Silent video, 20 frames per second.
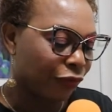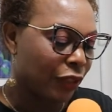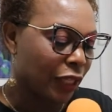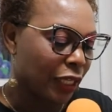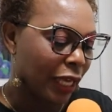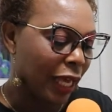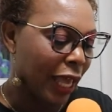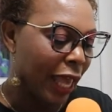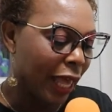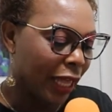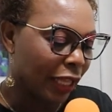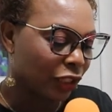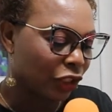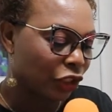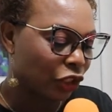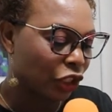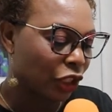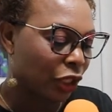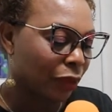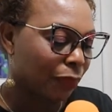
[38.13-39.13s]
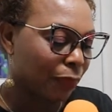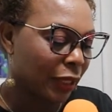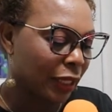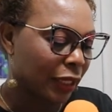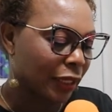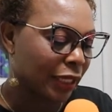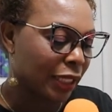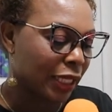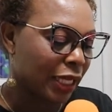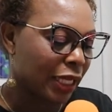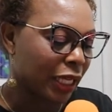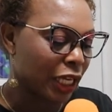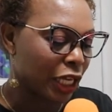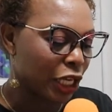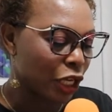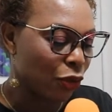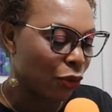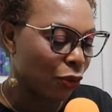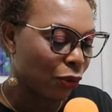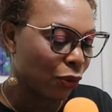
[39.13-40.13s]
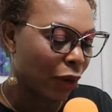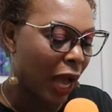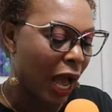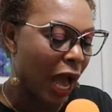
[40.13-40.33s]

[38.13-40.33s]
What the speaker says: the LGBTQ